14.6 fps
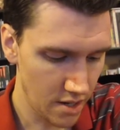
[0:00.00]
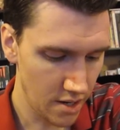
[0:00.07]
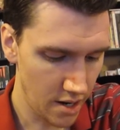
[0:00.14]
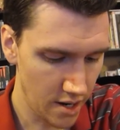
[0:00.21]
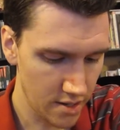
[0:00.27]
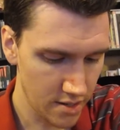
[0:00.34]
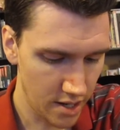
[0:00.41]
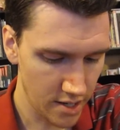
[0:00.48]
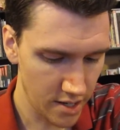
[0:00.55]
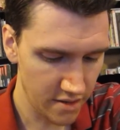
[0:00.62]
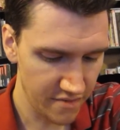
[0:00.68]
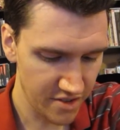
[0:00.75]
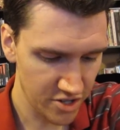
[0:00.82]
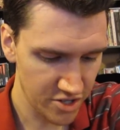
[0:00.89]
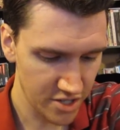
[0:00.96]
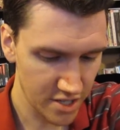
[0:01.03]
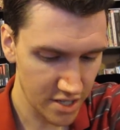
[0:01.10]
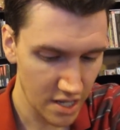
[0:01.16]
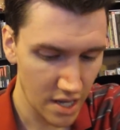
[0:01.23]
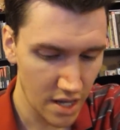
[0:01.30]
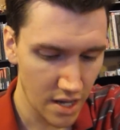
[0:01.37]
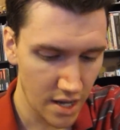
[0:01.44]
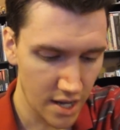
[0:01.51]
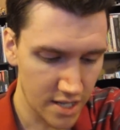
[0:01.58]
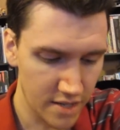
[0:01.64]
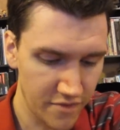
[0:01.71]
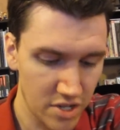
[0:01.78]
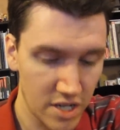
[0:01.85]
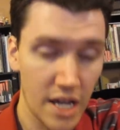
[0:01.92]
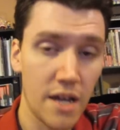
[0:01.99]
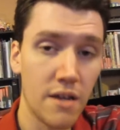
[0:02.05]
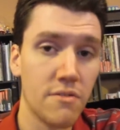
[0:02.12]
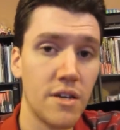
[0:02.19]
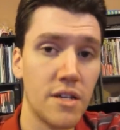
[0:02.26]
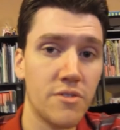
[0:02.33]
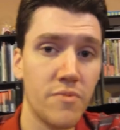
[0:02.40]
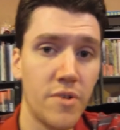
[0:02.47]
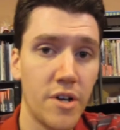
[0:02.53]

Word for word: Alright, I need to finish this. That's it for today. Thanks for